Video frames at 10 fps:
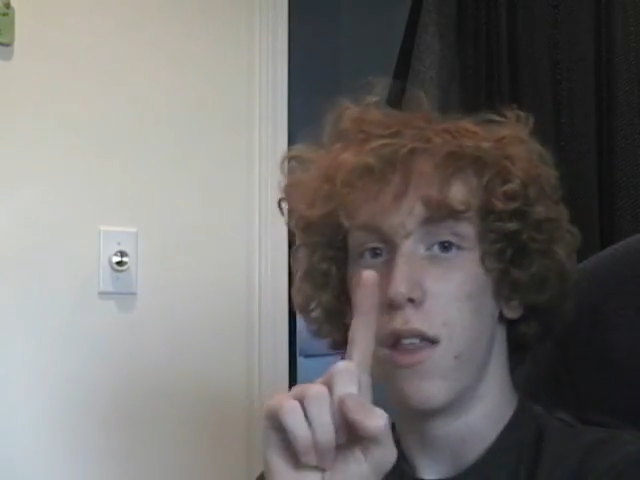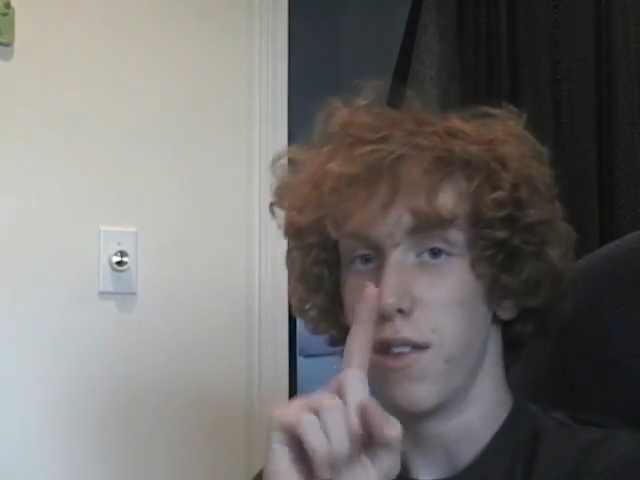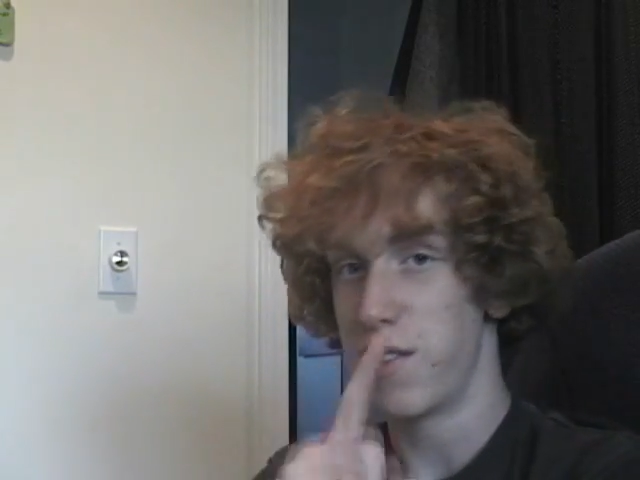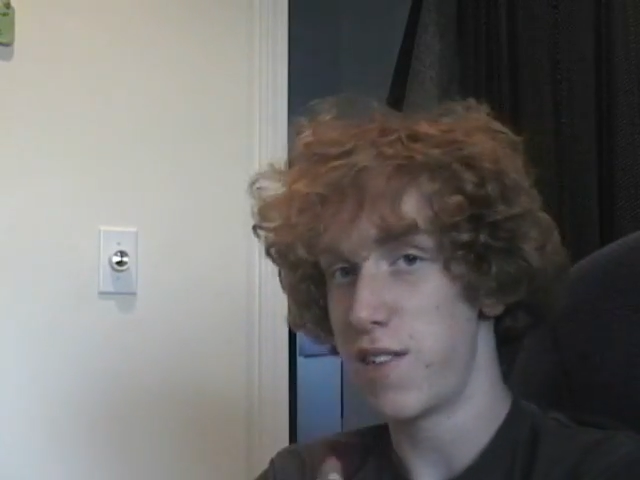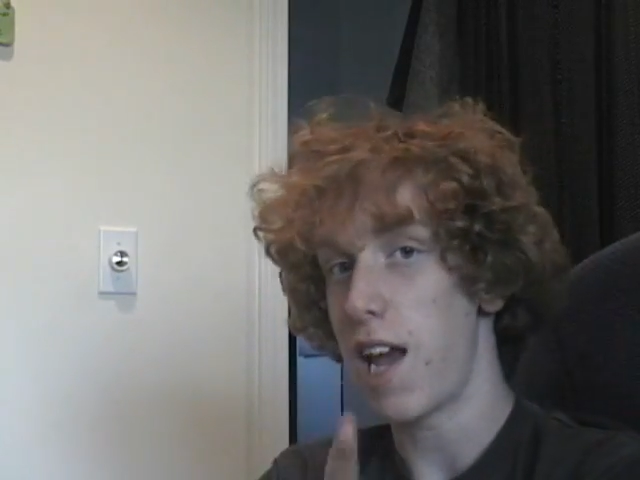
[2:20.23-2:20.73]

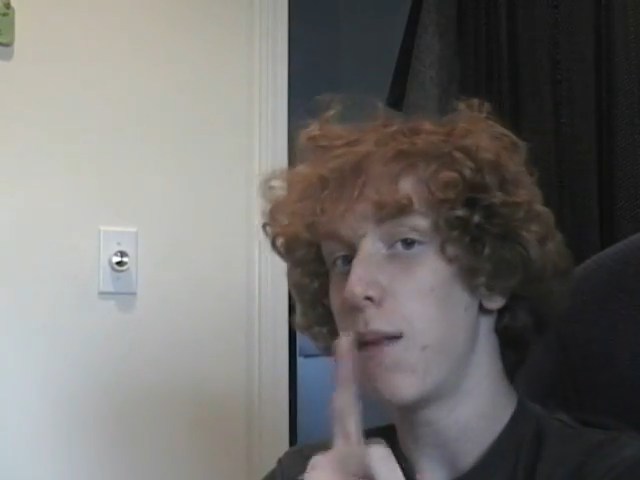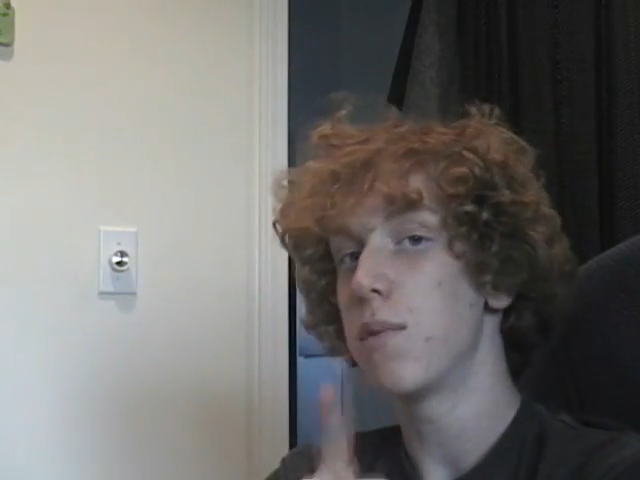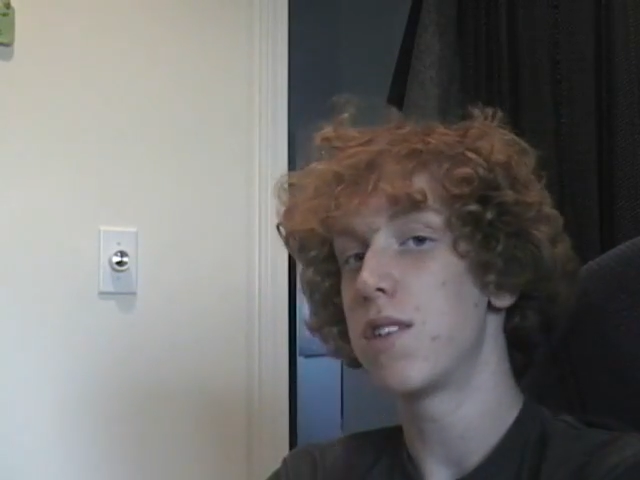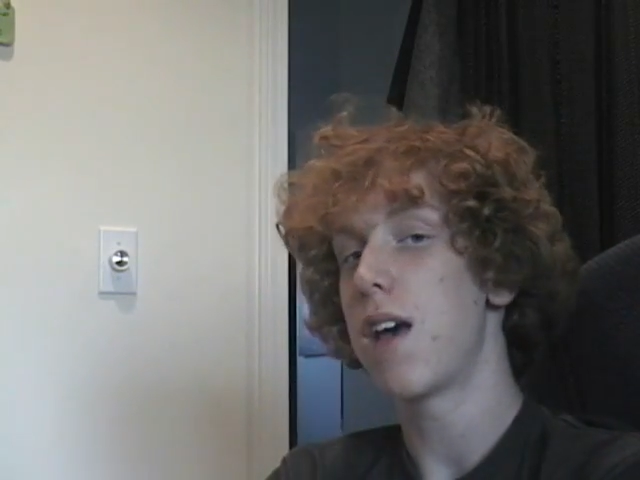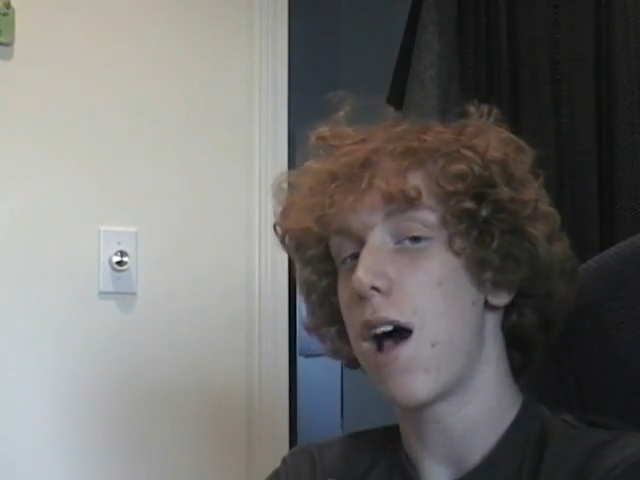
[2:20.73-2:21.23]
the same
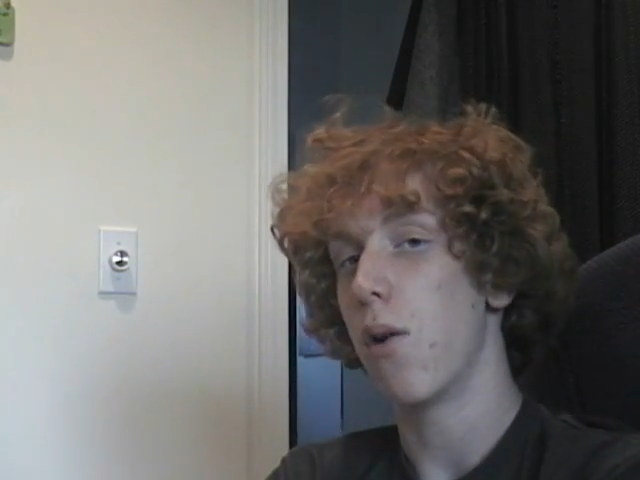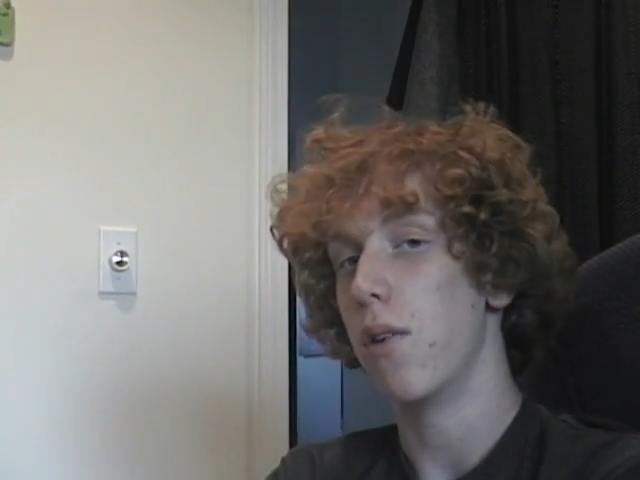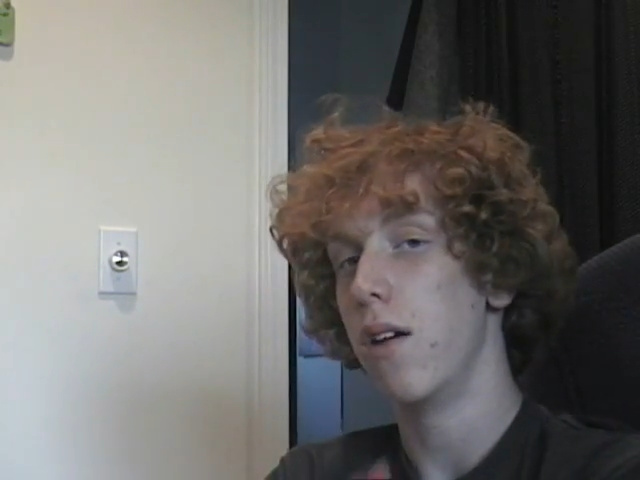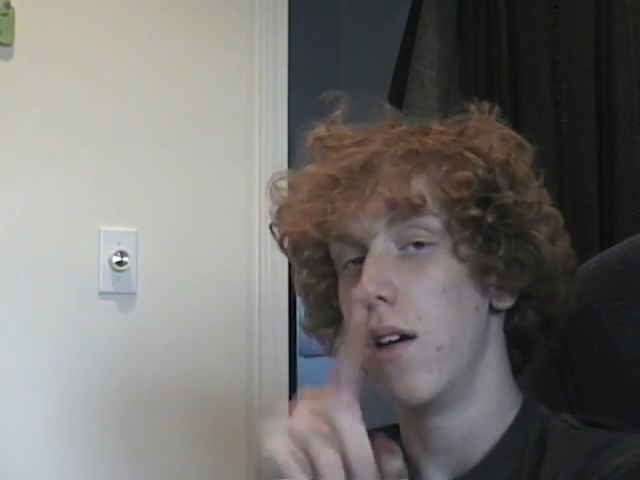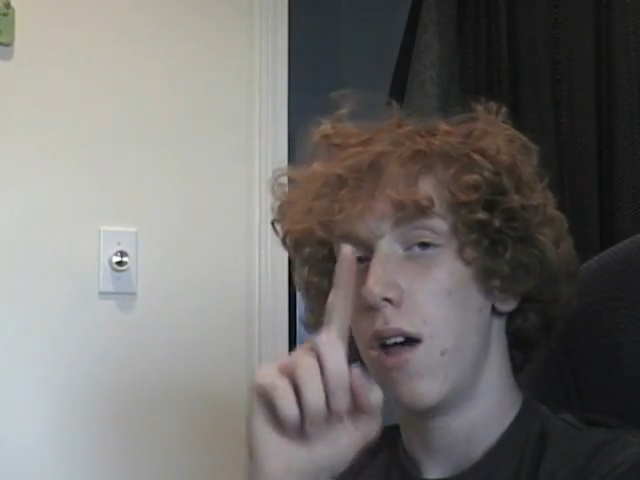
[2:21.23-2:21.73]

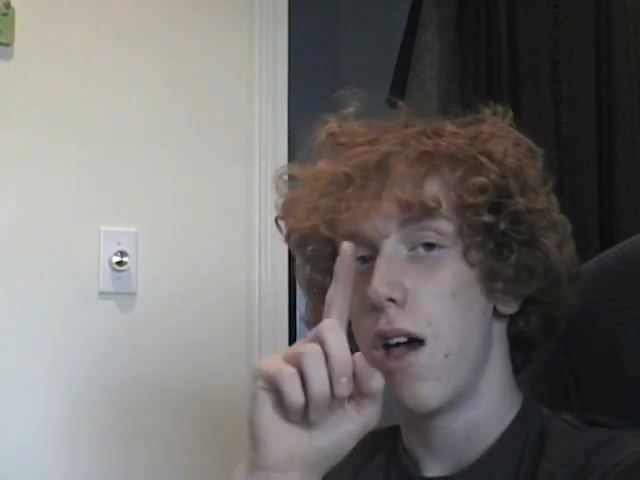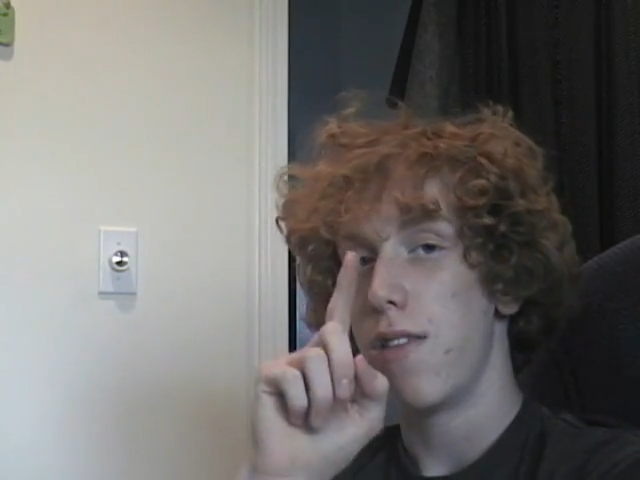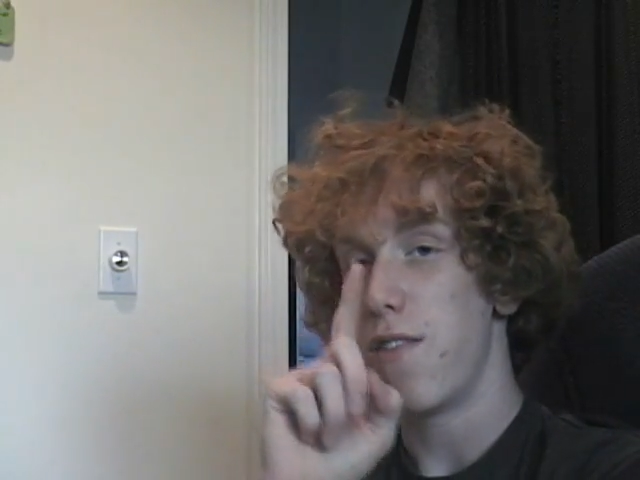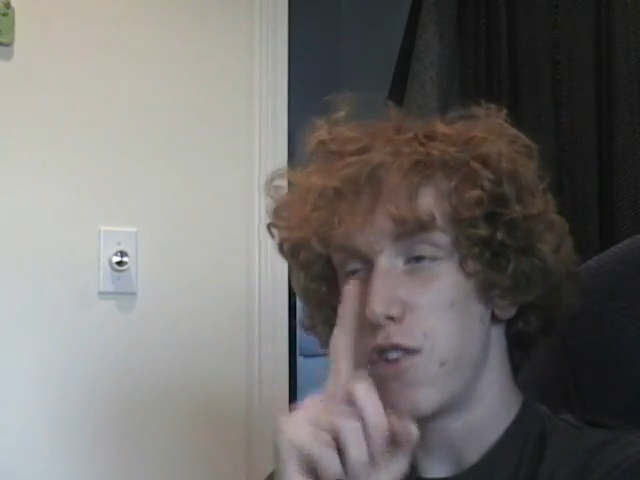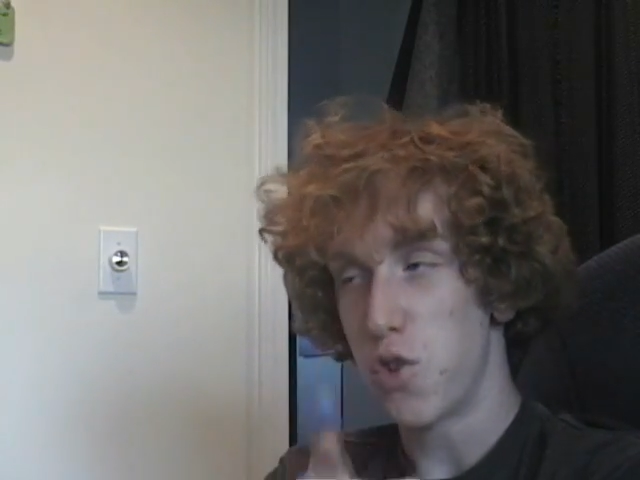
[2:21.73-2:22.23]
sound
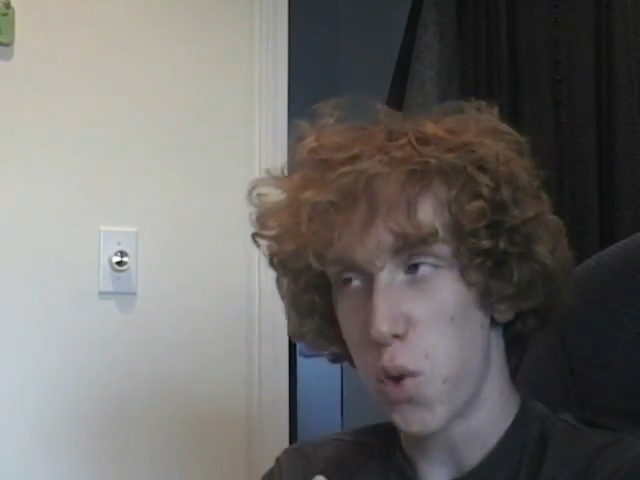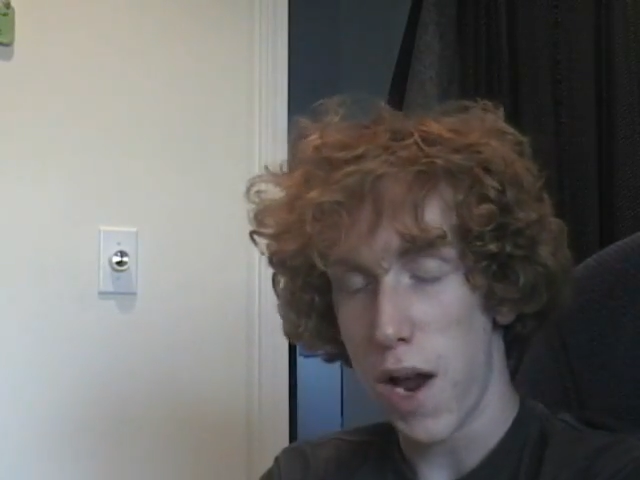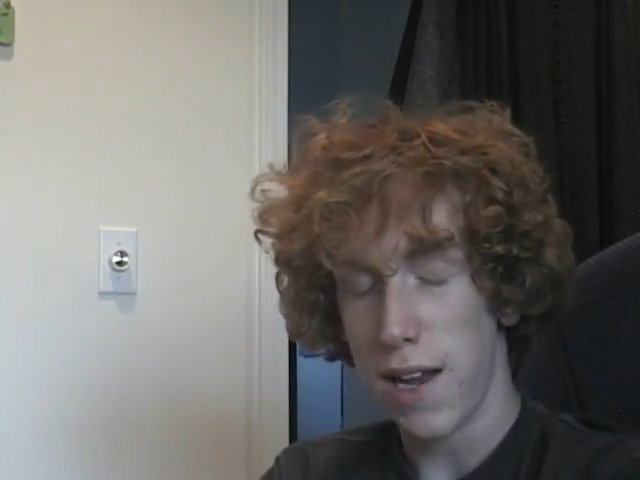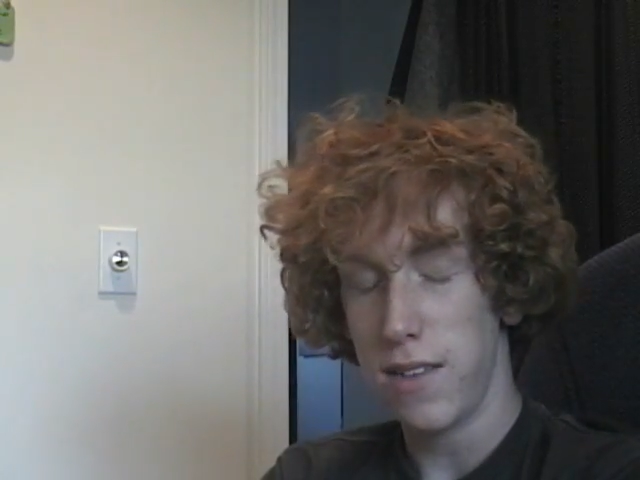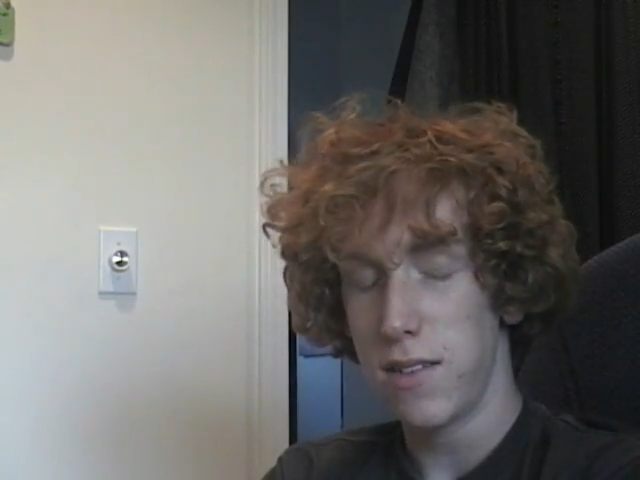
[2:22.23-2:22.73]
that the
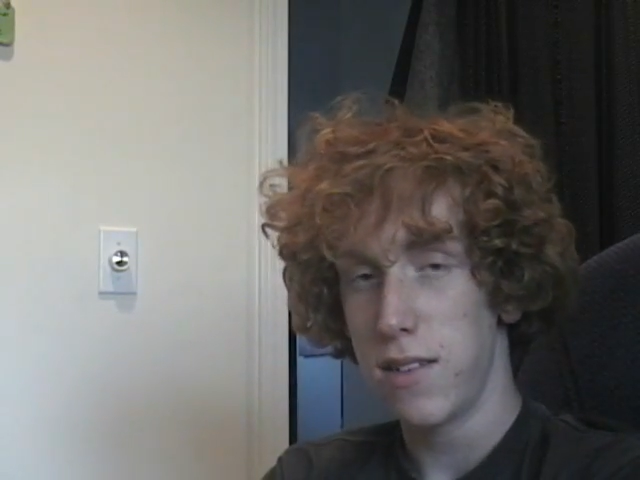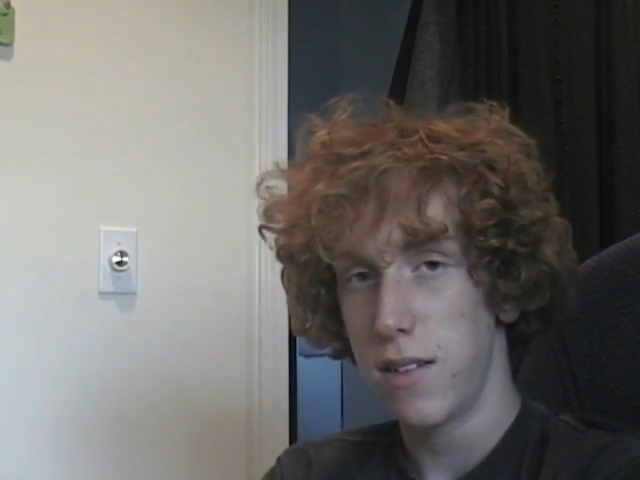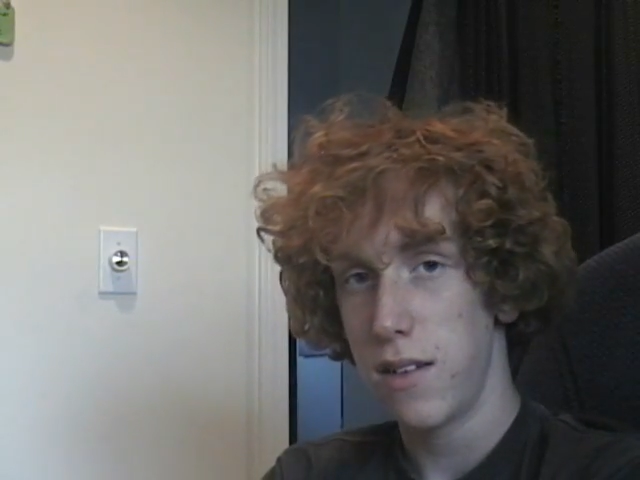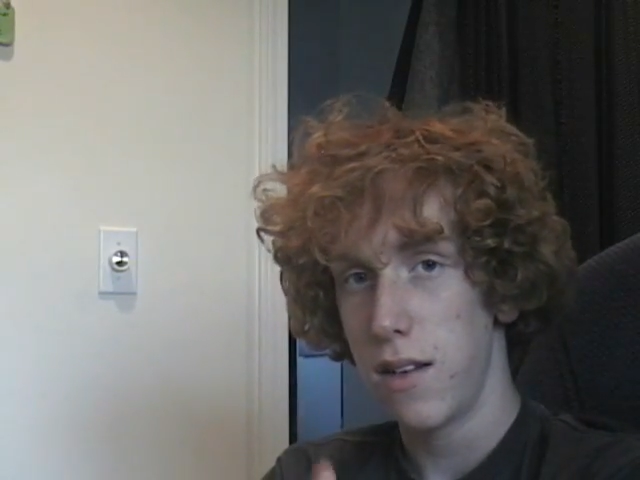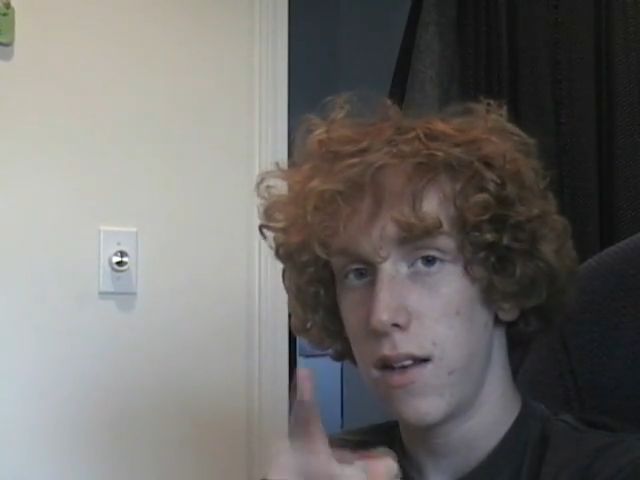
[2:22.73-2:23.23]
trains